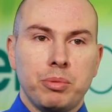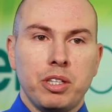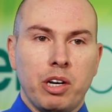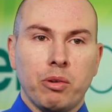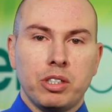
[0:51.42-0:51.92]
to
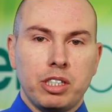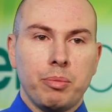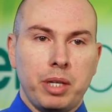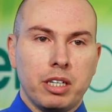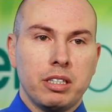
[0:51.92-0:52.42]
the
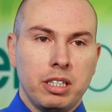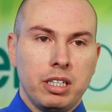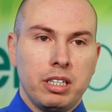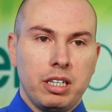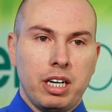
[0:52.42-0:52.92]
ownership here.
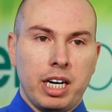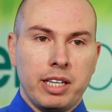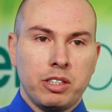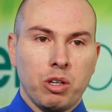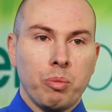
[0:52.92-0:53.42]
Uh,
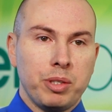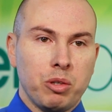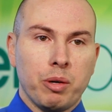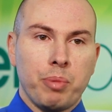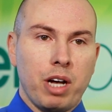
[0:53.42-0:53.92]
there's open
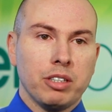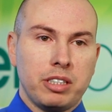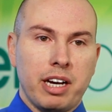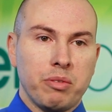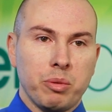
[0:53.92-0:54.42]
door
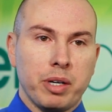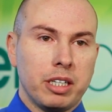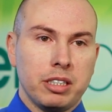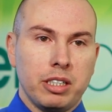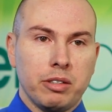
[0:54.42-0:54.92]
policy
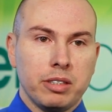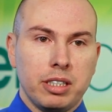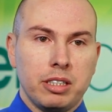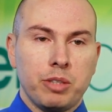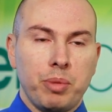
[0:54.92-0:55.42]
everywhere, you know,
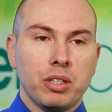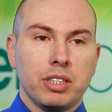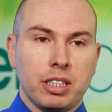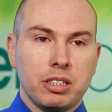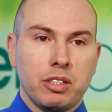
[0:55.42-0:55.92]
in this
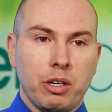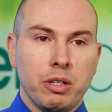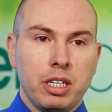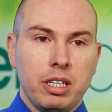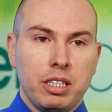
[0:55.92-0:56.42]
building. So
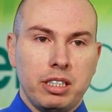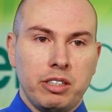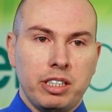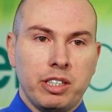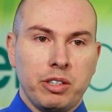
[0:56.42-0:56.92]
you,
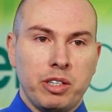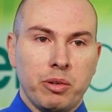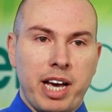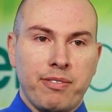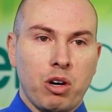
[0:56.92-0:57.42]
you, know, you
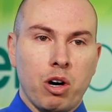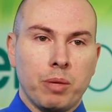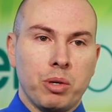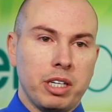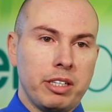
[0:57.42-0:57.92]
don't have to
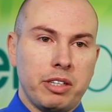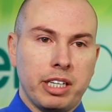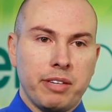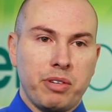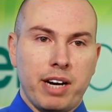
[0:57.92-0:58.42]
harbor
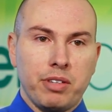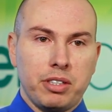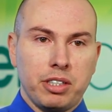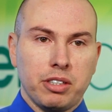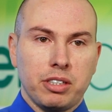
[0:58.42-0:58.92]
anything. If you have
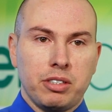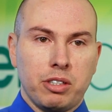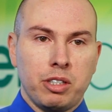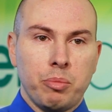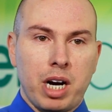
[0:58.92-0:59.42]
anything you're
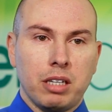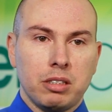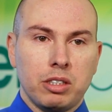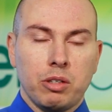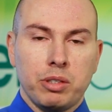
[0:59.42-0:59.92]
concerned about,
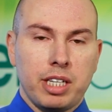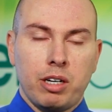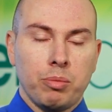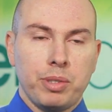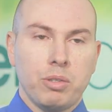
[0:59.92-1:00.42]
there's always that
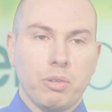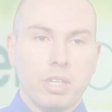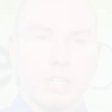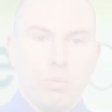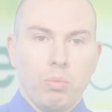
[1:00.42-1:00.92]
open
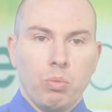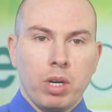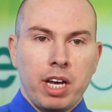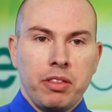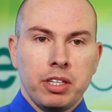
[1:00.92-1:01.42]
door.
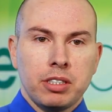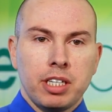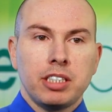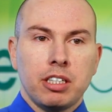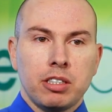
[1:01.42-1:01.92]
What I think
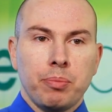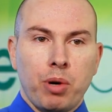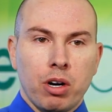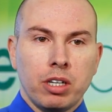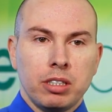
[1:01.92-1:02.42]
sets us
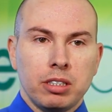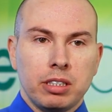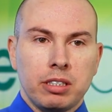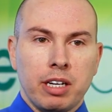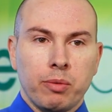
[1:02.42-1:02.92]
apart
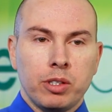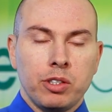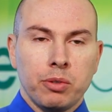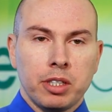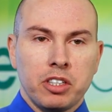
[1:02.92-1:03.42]
is that we're
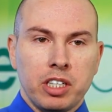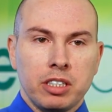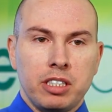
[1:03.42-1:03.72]
doing things